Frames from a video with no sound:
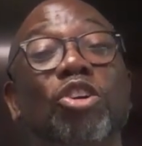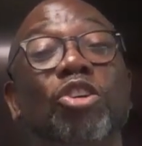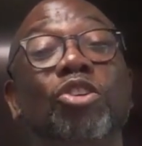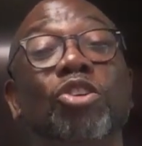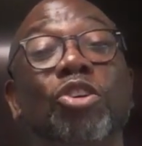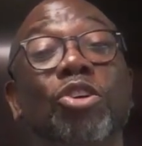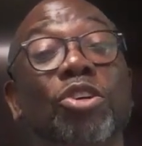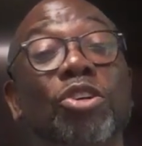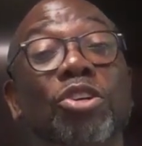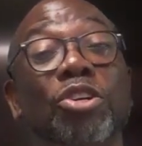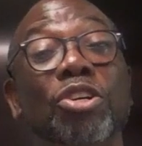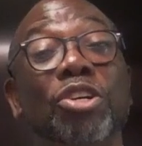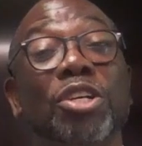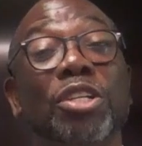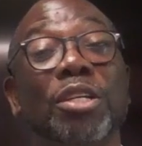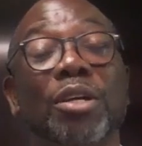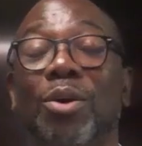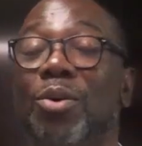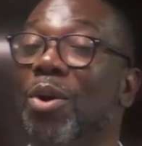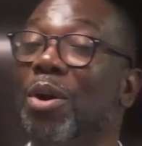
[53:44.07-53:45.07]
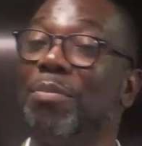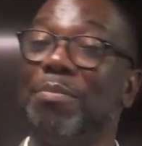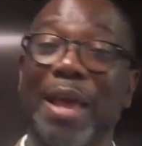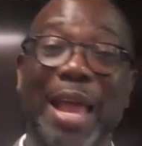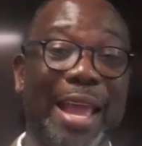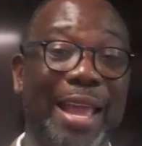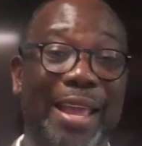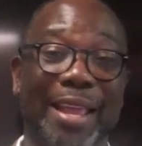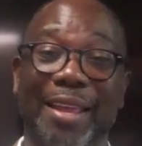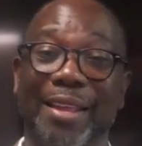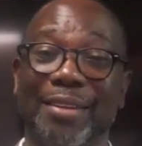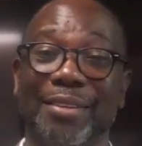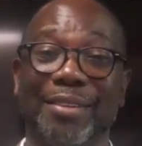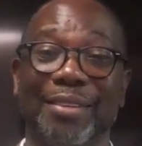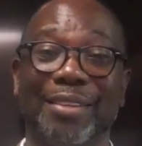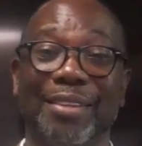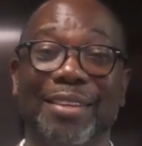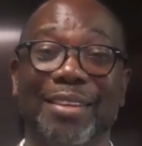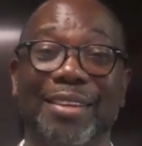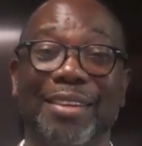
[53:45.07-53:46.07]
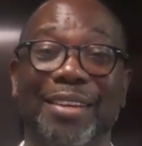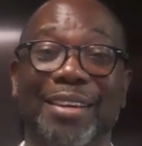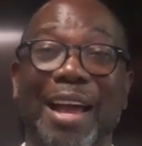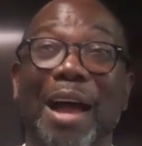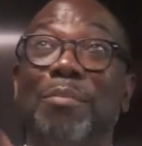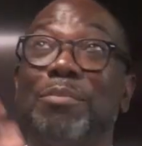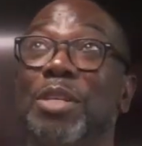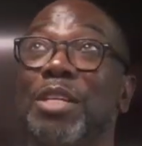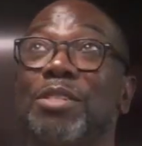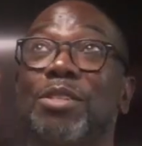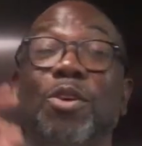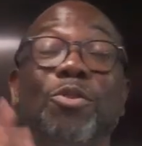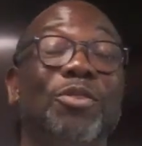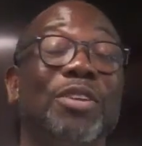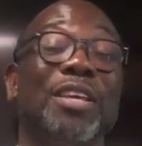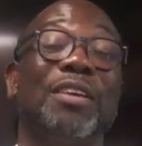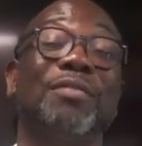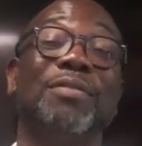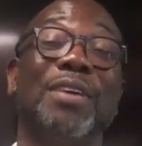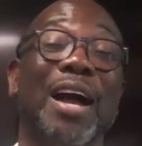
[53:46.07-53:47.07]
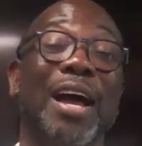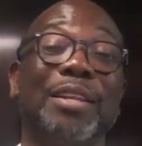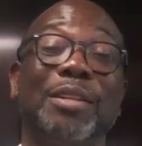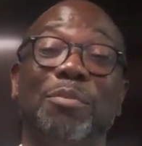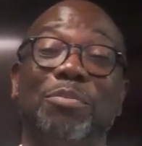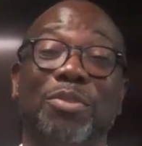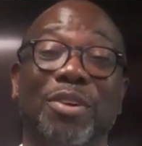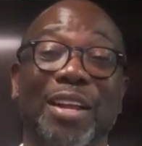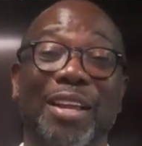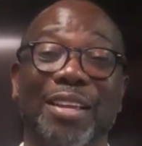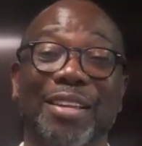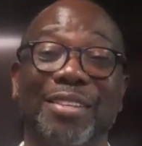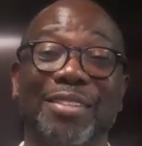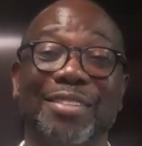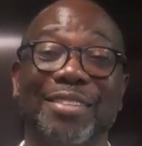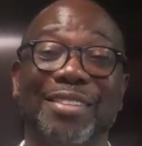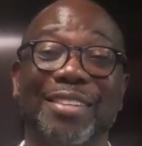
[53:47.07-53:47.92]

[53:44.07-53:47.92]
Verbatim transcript: good or bad I'm just going to give God the praise.